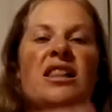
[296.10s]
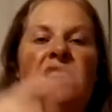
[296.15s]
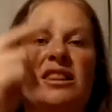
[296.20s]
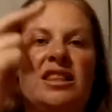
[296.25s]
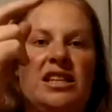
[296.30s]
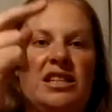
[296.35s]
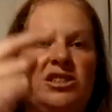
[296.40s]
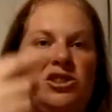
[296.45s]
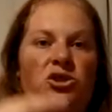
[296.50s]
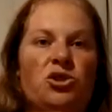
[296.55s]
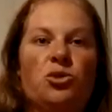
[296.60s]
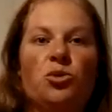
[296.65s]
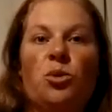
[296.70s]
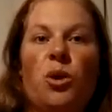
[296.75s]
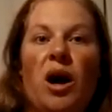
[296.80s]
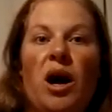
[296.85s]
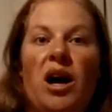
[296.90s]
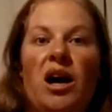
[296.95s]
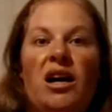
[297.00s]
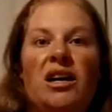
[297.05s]
these
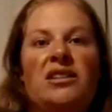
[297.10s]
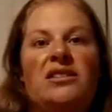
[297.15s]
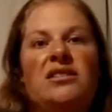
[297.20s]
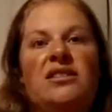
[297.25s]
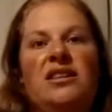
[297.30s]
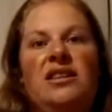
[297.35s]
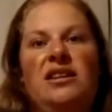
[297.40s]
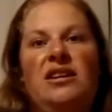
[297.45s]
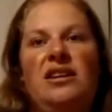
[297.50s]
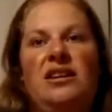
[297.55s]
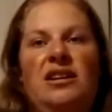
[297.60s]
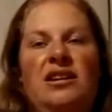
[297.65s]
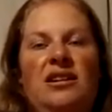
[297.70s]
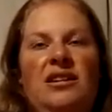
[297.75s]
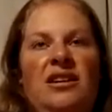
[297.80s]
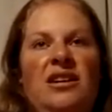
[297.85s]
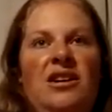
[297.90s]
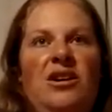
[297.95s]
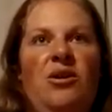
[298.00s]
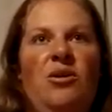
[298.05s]
drugs, the
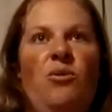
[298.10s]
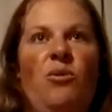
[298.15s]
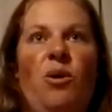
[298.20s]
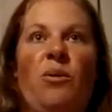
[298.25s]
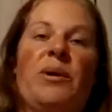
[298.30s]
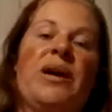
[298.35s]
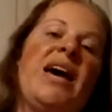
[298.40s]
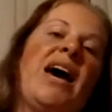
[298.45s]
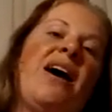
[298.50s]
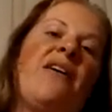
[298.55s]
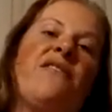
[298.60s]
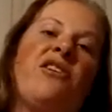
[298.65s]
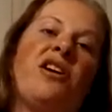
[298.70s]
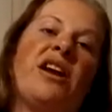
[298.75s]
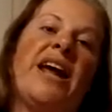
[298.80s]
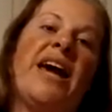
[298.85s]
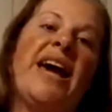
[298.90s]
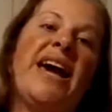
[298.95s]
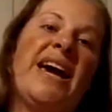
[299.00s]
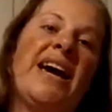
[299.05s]
what we have
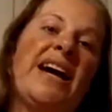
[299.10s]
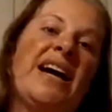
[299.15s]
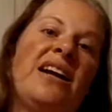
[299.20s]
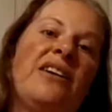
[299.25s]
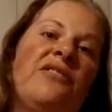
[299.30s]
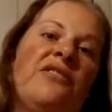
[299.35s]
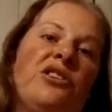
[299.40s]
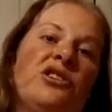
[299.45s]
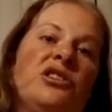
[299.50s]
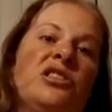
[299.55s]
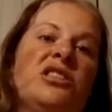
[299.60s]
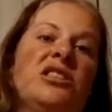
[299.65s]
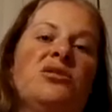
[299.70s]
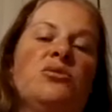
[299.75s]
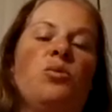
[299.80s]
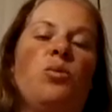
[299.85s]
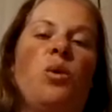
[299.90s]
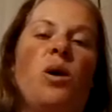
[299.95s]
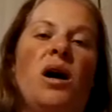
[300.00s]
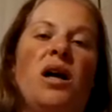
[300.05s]
on hand versus
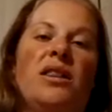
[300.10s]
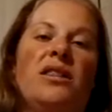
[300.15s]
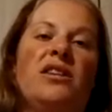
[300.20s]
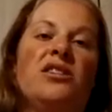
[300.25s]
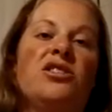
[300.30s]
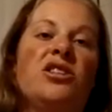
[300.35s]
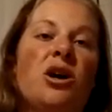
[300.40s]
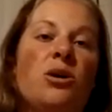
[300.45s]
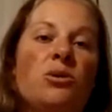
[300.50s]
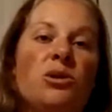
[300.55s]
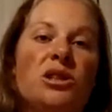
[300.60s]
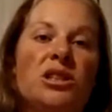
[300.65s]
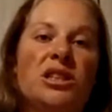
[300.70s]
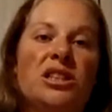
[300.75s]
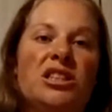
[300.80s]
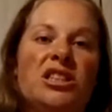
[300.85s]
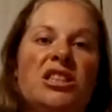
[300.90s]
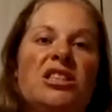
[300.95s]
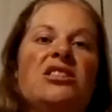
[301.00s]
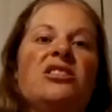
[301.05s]
what the
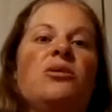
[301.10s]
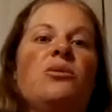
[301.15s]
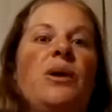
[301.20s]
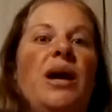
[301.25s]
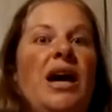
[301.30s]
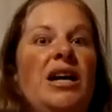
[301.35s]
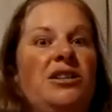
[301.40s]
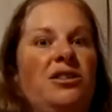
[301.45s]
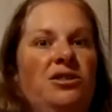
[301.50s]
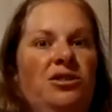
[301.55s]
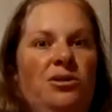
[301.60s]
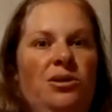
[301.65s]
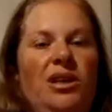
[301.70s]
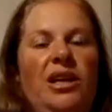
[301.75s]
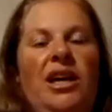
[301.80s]
dosage is. So we had to do the